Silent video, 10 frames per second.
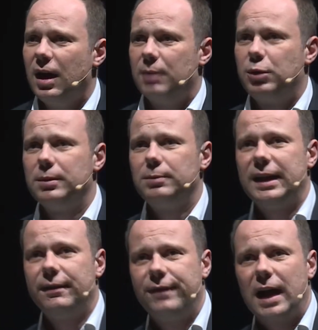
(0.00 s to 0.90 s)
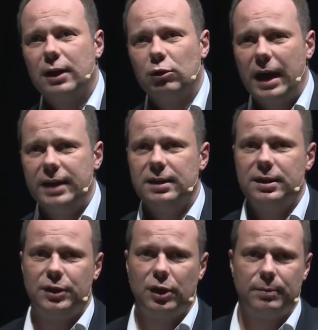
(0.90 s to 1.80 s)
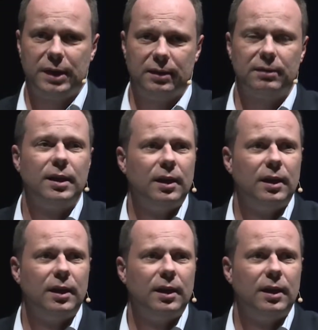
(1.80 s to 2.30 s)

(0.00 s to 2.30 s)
are probably a far greater determinant